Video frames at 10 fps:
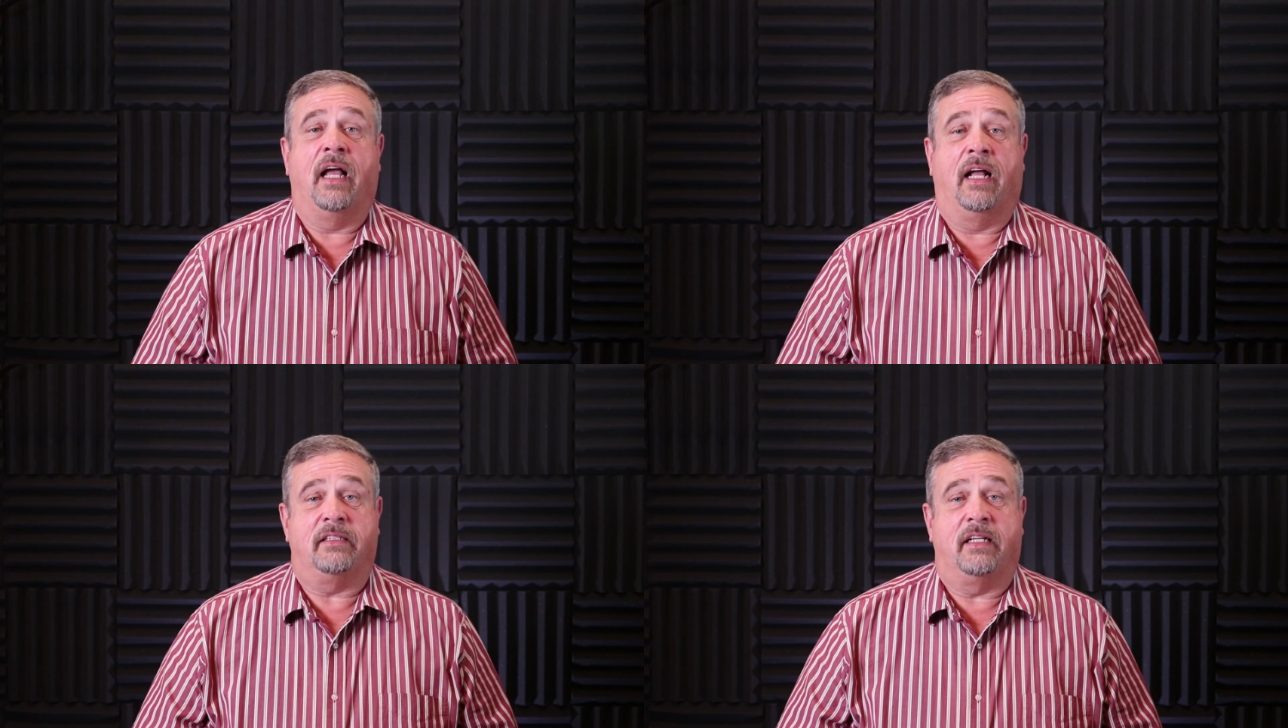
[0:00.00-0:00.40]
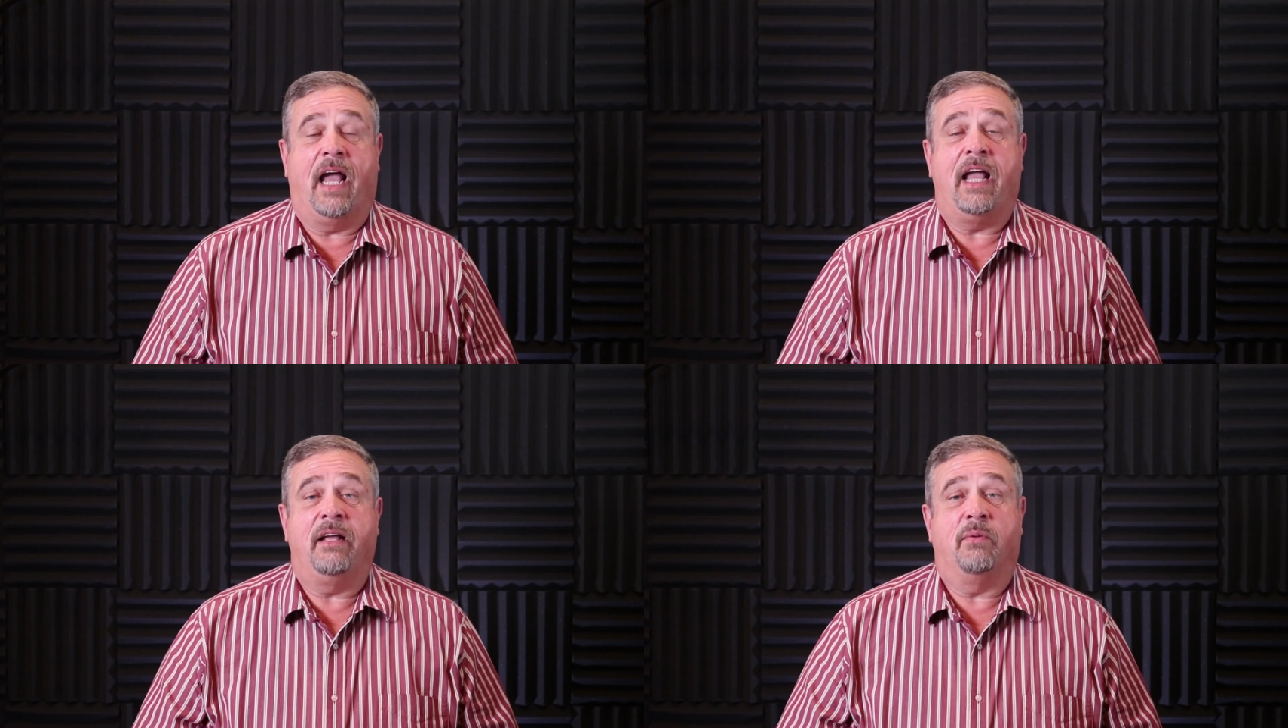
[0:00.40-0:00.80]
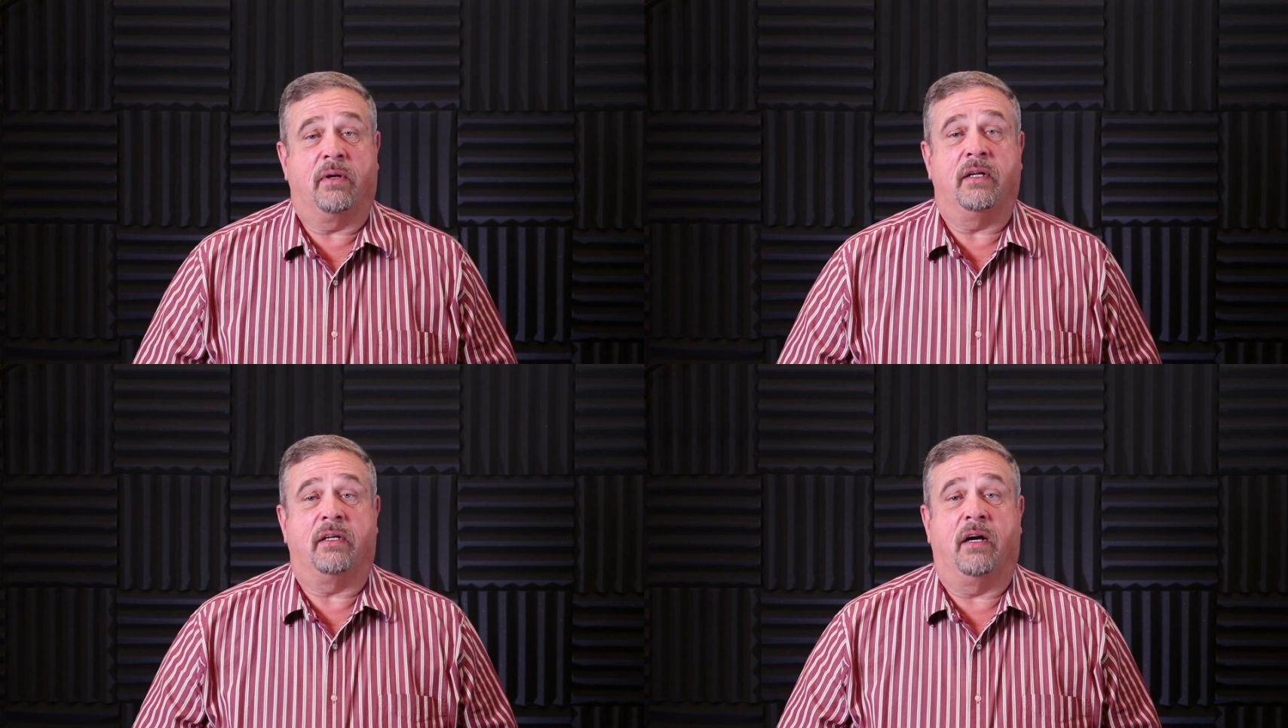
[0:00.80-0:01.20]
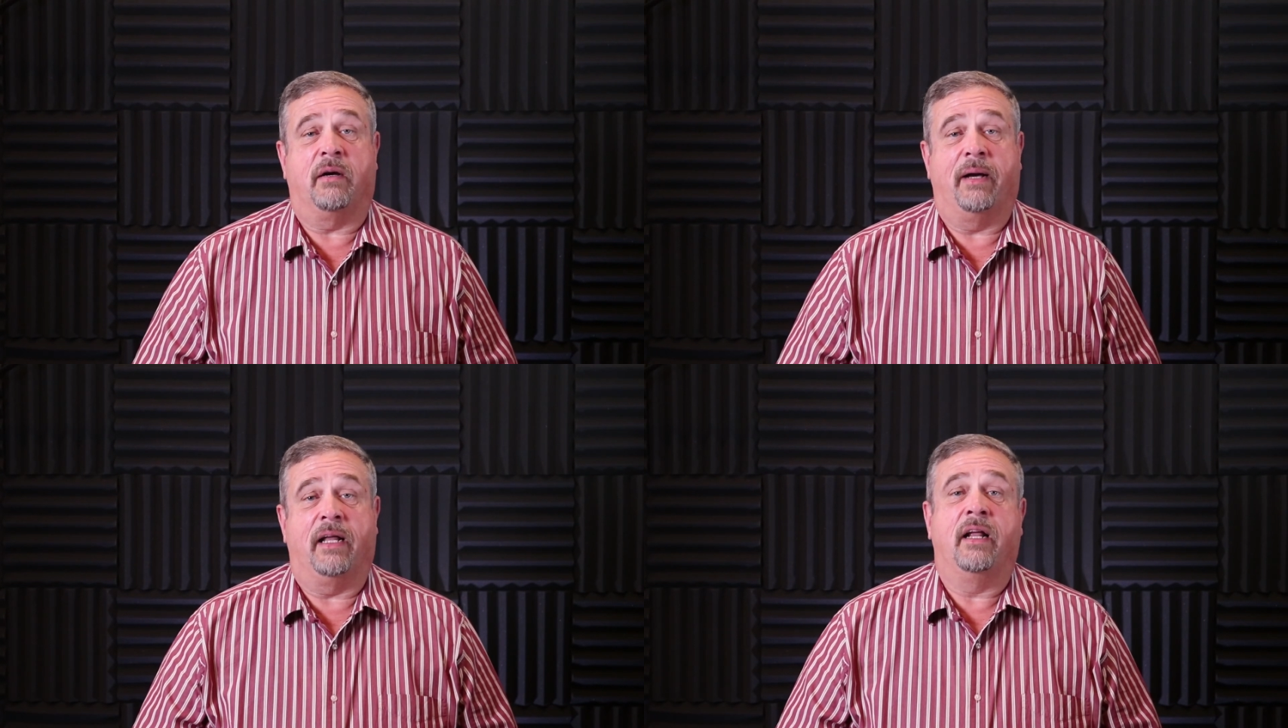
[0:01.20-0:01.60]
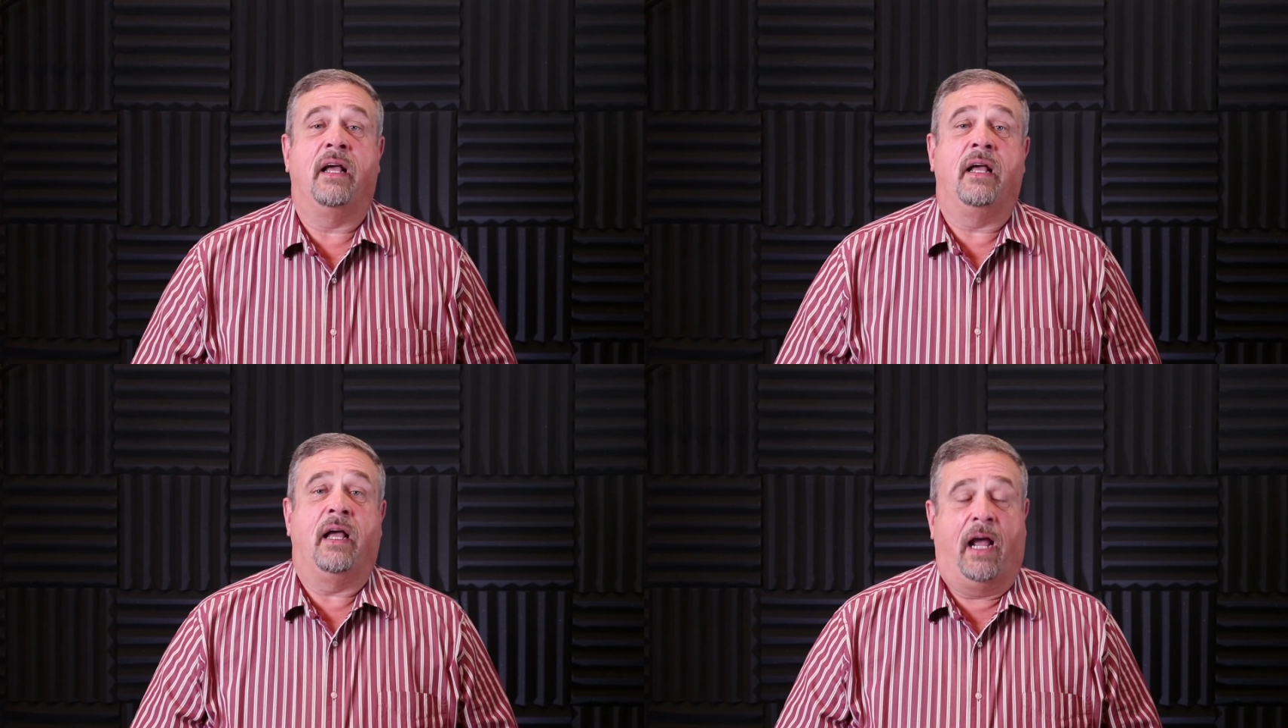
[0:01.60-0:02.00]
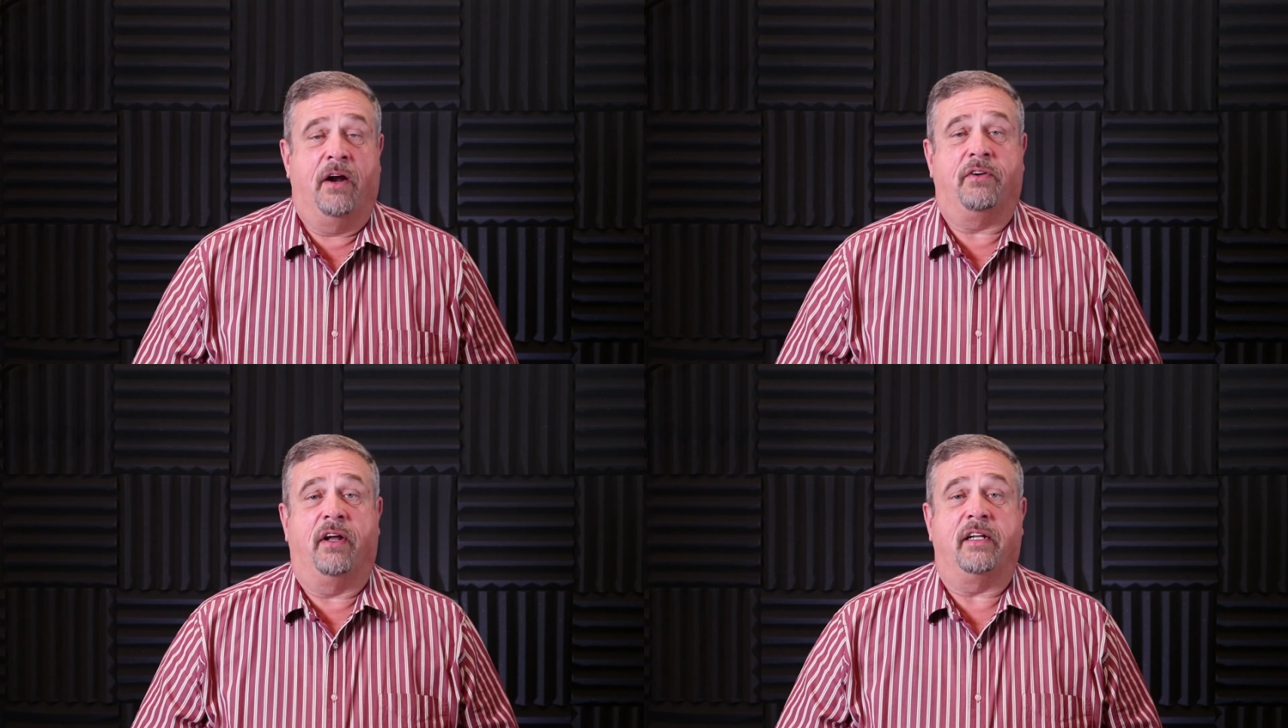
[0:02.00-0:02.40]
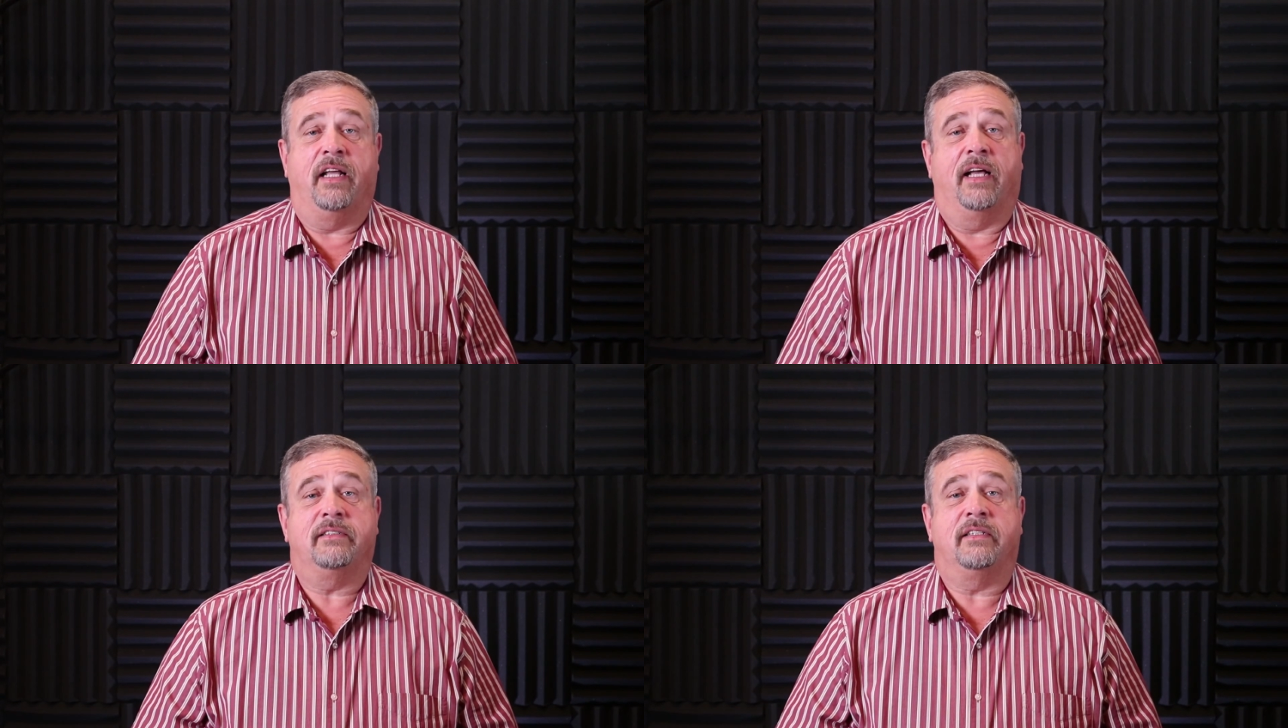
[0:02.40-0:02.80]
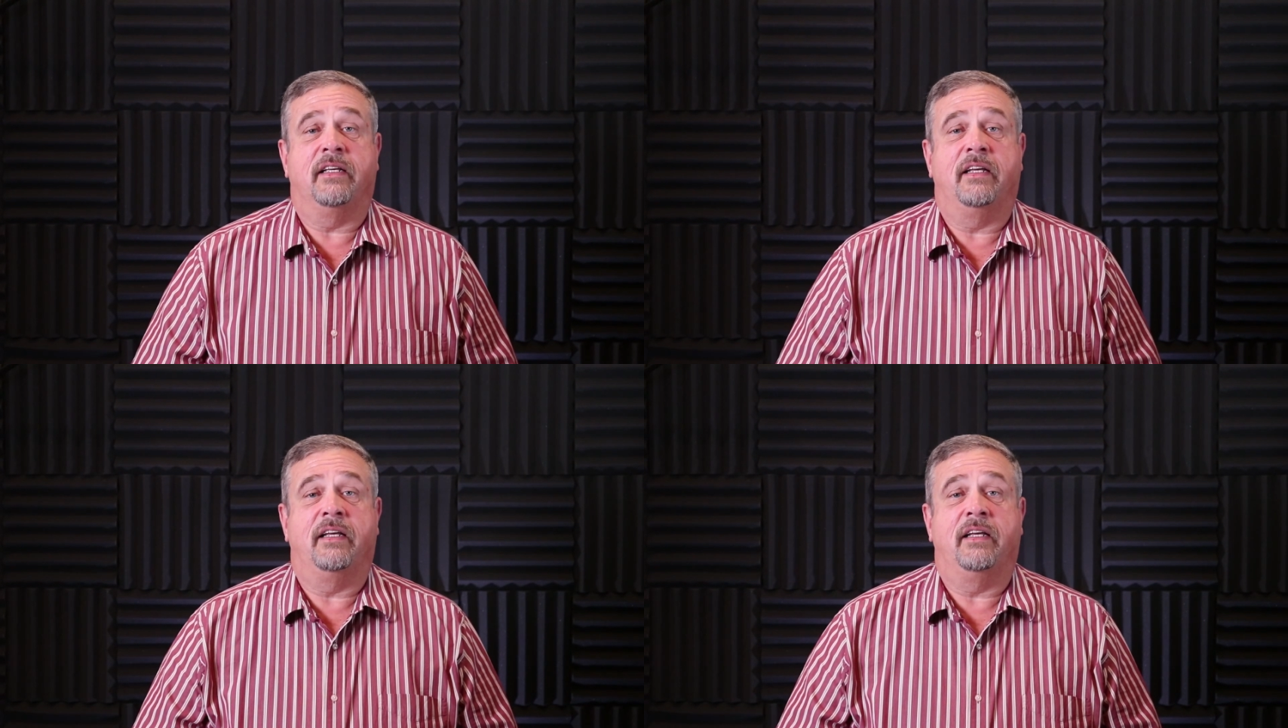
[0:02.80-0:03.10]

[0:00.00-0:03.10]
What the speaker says: And today we're going to talk about hair drug tests.